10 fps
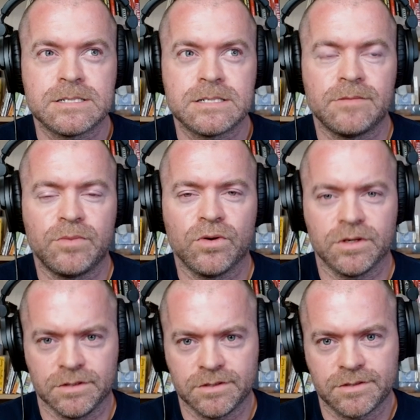
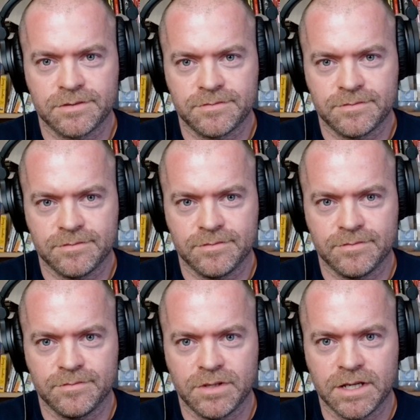importance
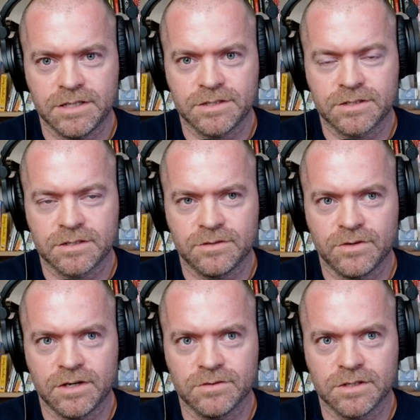placed
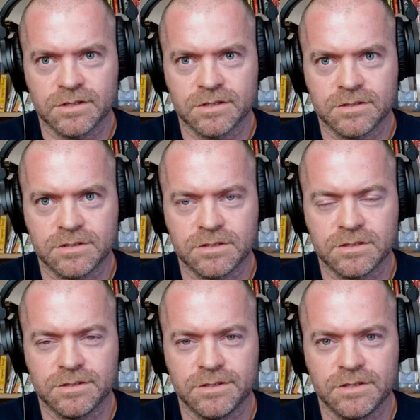around it.
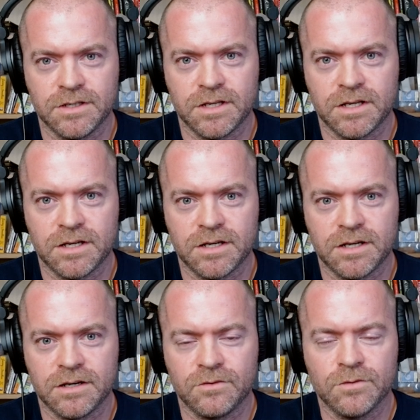Uh,
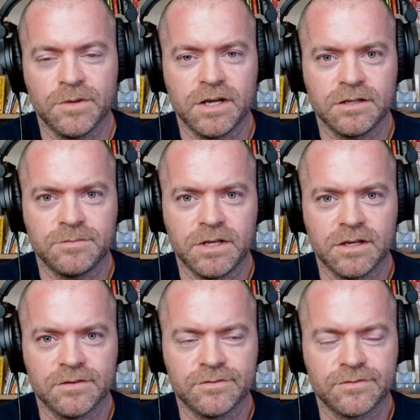and it reminded me
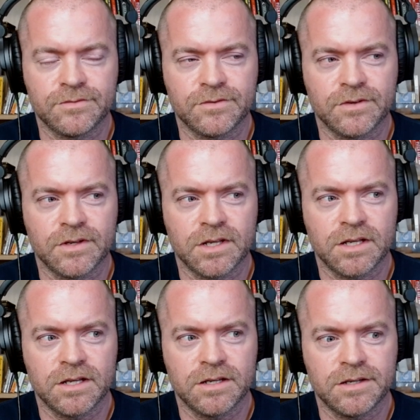of
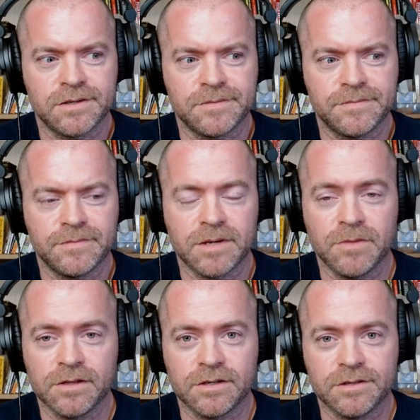um, my
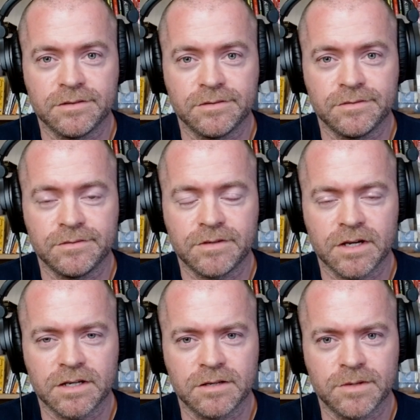mother
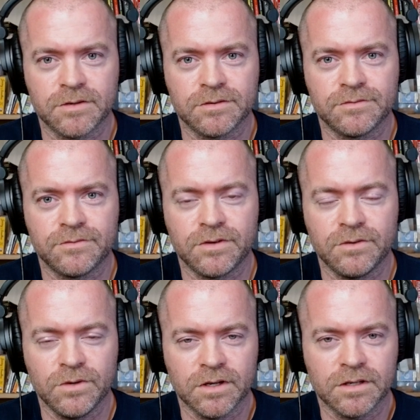talking about free
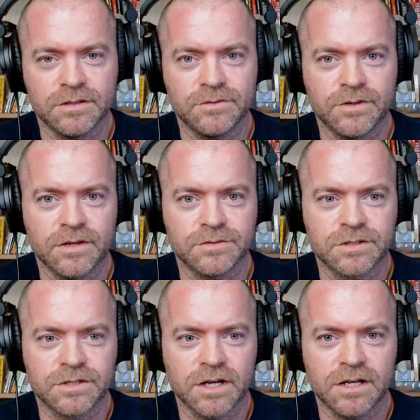will when I was
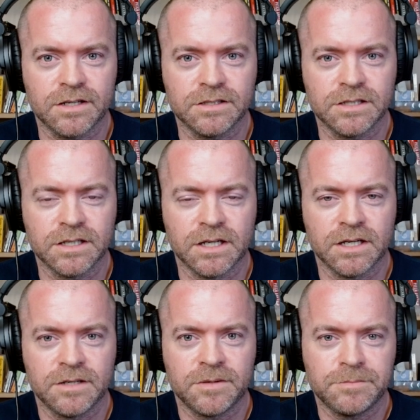a child.
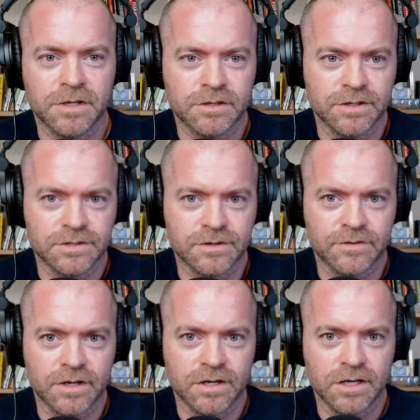My mother is a
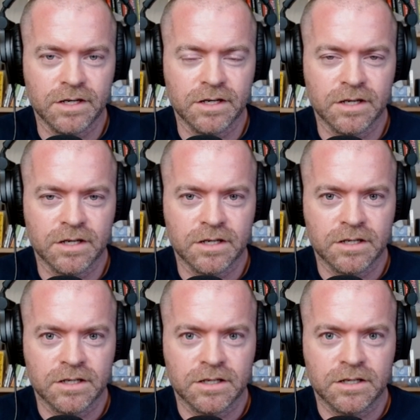very
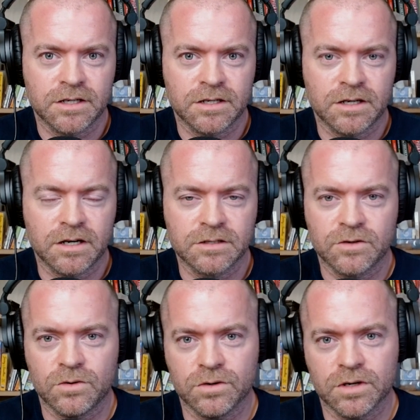uh,
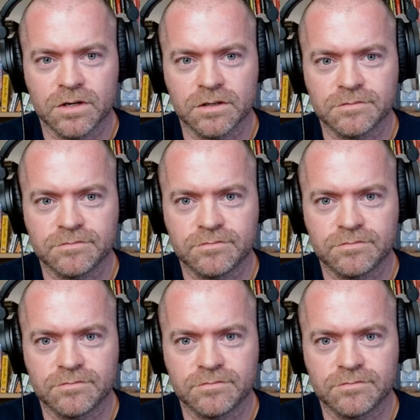hardcore